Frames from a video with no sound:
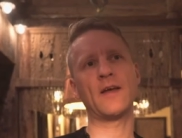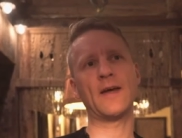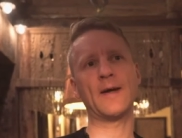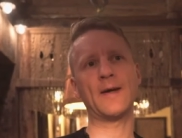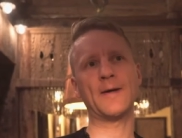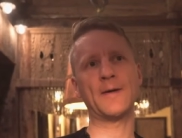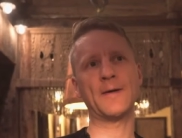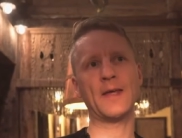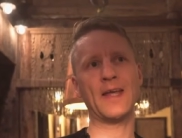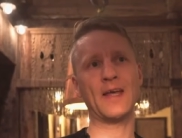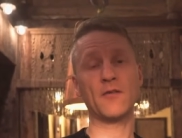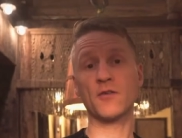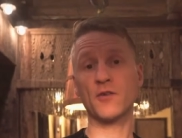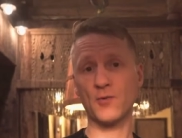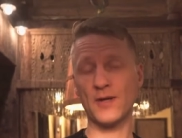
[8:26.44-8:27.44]

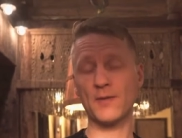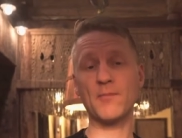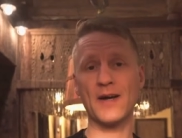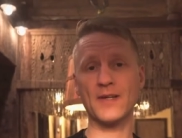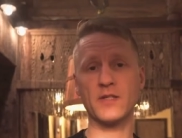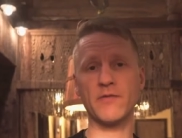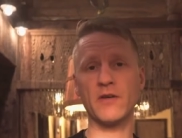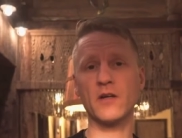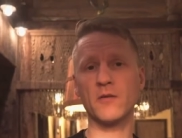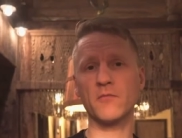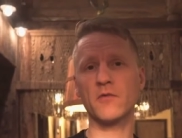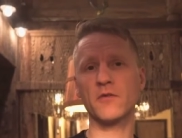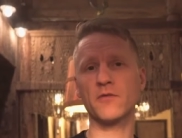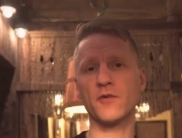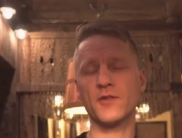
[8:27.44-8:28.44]
and create passive
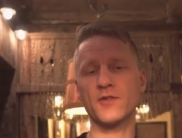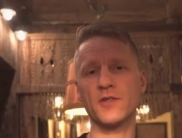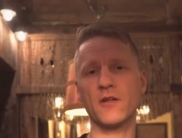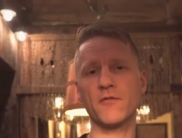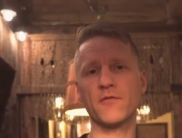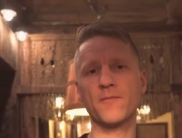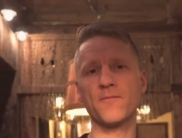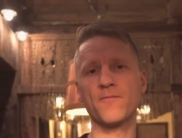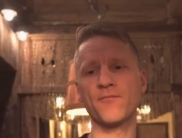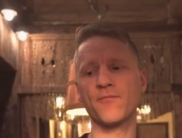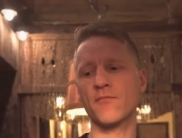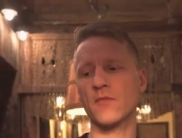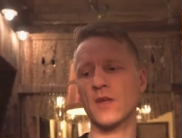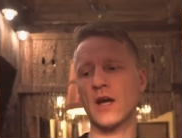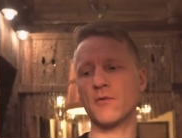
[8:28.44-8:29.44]
income for yourself,
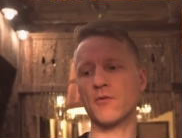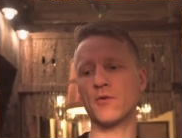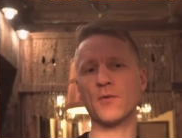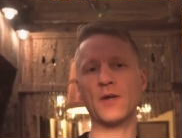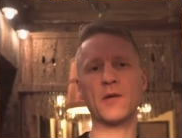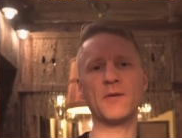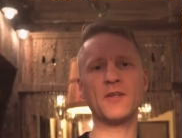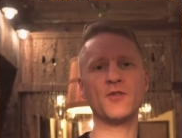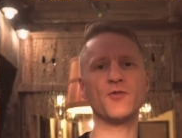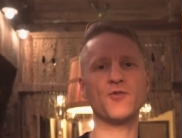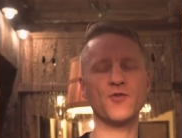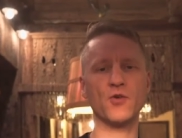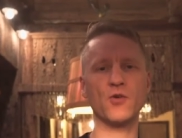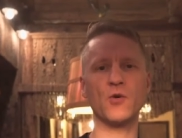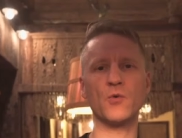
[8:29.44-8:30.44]
I would recommend you
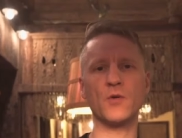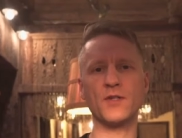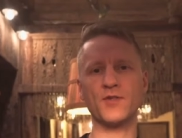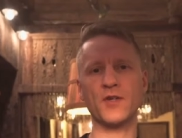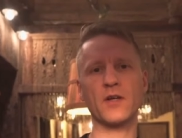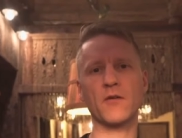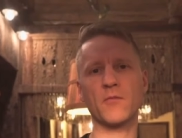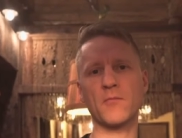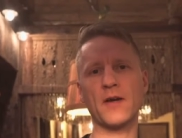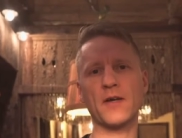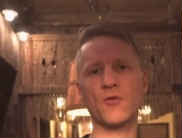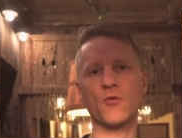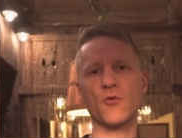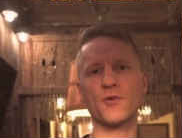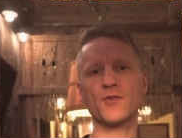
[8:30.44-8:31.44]
to go and check out my
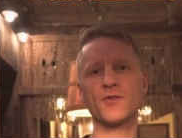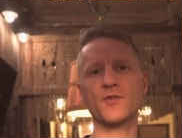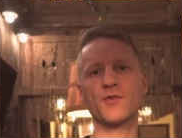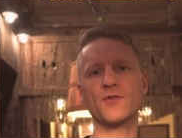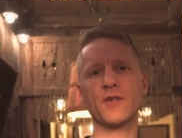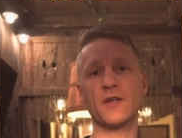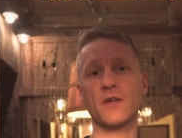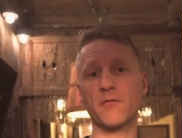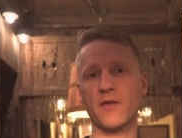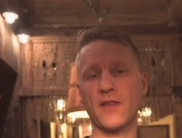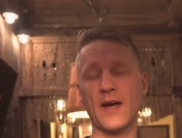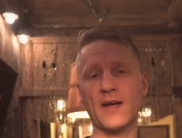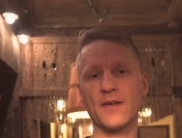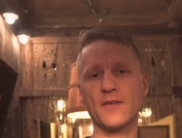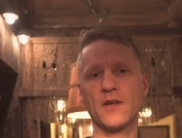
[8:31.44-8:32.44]
course, sign up for
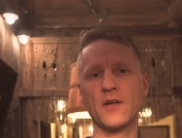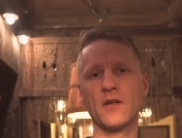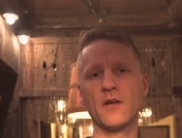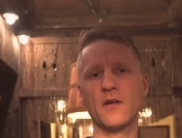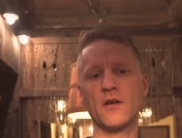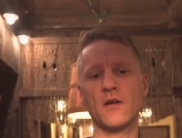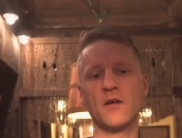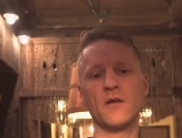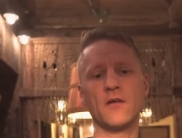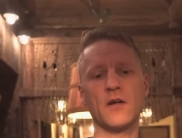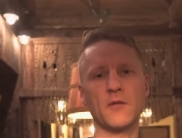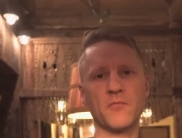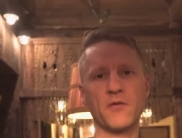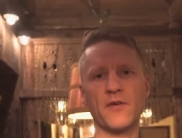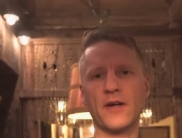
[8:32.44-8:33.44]
that.
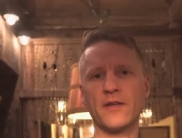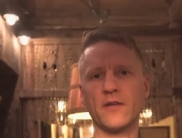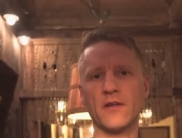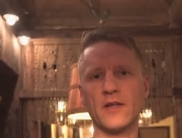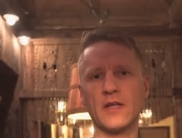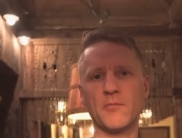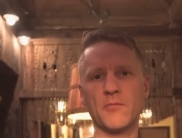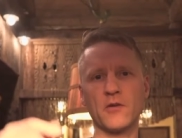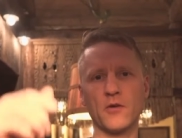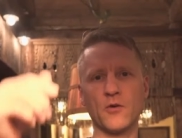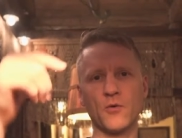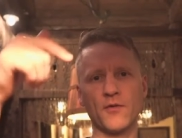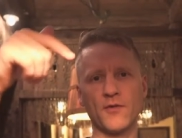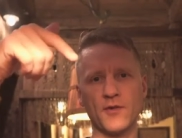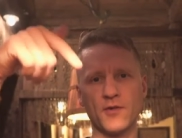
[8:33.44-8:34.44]
I'll provide the link
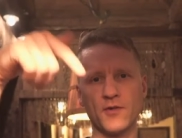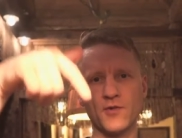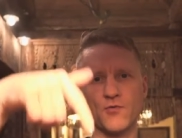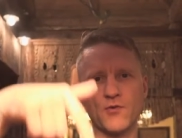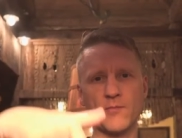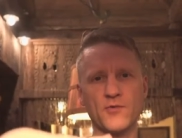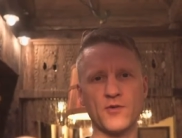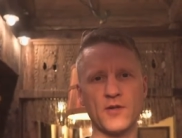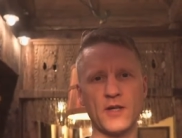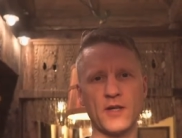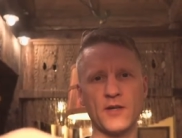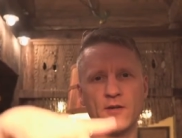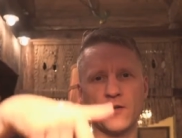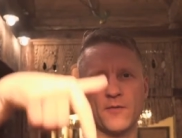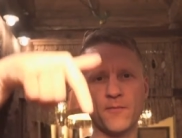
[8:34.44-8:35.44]
below in the description
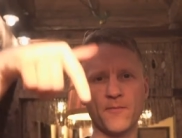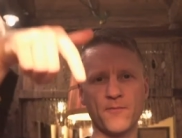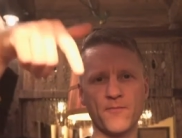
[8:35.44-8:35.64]
here,